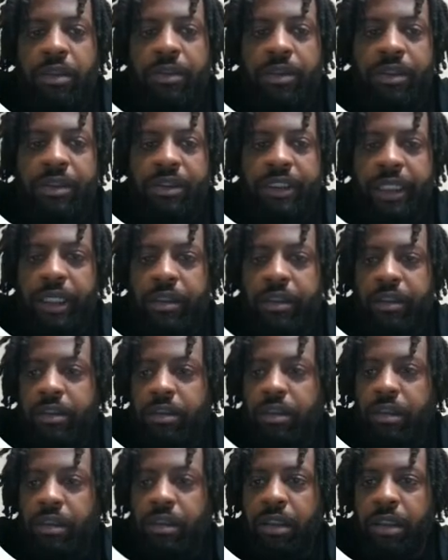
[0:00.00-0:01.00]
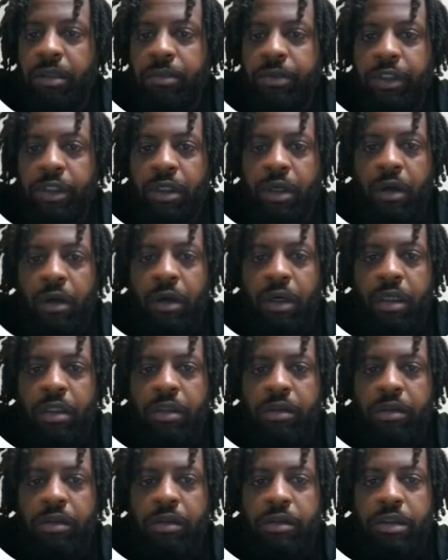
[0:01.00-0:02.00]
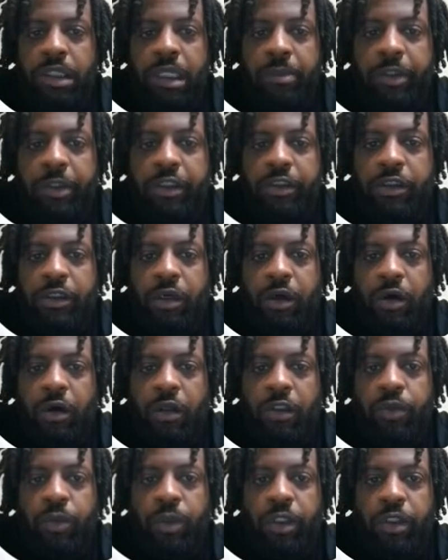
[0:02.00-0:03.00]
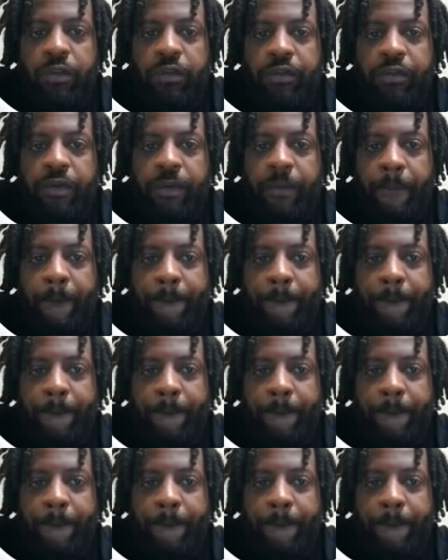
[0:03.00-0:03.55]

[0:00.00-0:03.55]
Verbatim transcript: Uh, you can sell them your car, see how much your car is worth.